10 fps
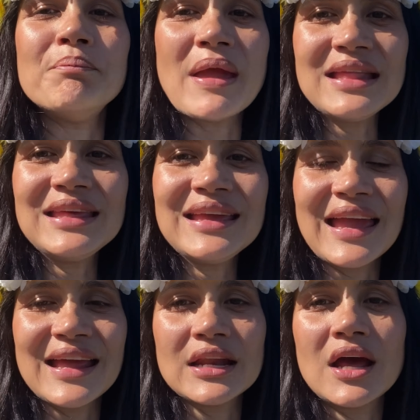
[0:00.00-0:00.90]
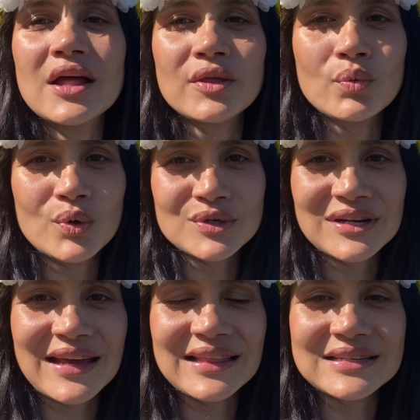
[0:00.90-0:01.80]
Bathing in the water
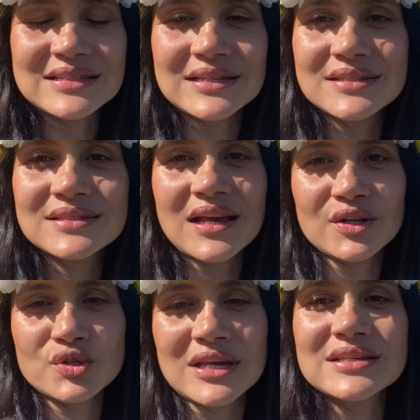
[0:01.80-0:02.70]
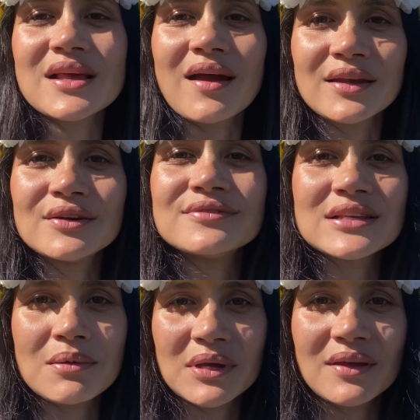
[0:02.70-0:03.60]
like this is such a sign of
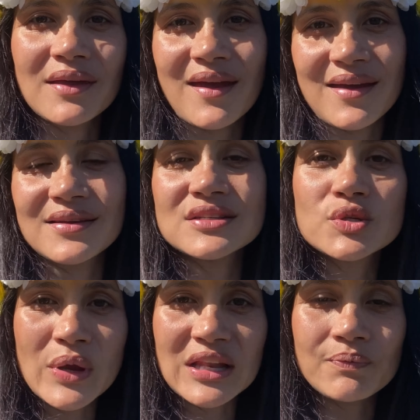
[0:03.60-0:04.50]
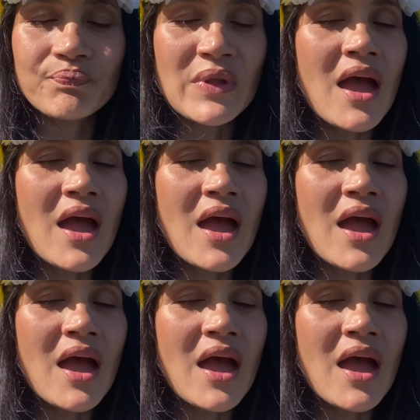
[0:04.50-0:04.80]
summer here in Sweden.